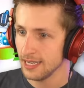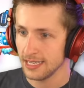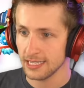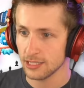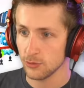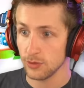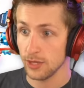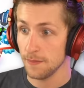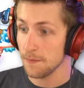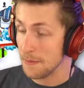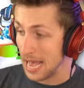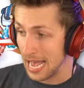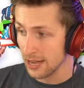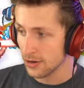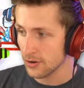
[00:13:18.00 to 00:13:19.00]
It doesn't really
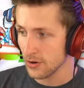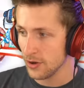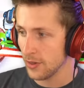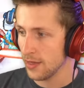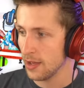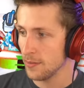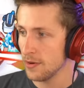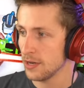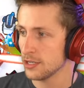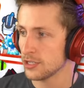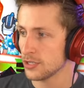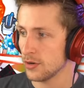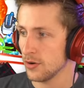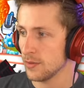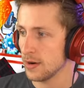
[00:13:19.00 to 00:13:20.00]
matter all that much,
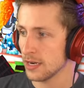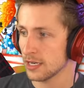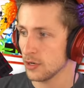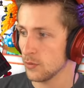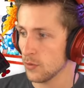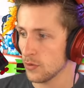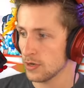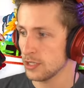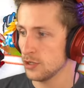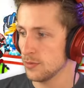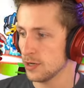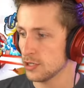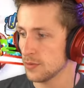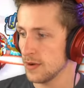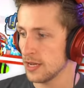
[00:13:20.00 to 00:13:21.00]
so I'm not going to worry too
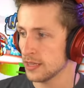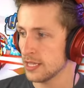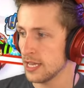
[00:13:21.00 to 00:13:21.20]
much about